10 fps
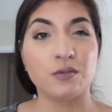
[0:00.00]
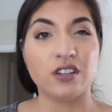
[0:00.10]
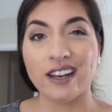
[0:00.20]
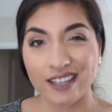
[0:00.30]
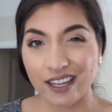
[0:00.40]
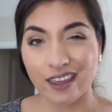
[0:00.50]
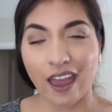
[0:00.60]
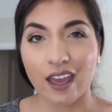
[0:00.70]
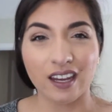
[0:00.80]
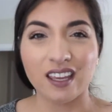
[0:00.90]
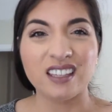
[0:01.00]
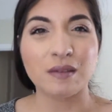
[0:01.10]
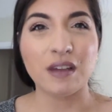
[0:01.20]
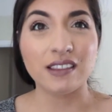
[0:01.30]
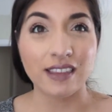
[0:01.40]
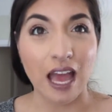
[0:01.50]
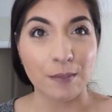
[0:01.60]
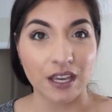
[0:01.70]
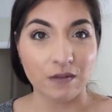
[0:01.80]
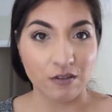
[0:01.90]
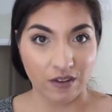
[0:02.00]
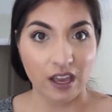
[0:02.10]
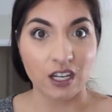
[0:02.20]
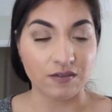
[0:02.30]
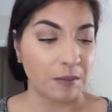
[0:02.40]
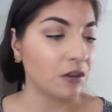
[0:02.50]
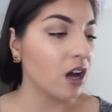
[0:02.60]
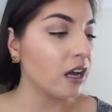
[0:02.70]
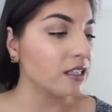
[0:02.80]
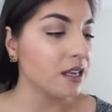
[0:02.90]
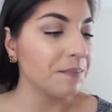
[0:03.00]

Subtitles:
which I didn't get any because I'm not that big of a fan of lip gloss.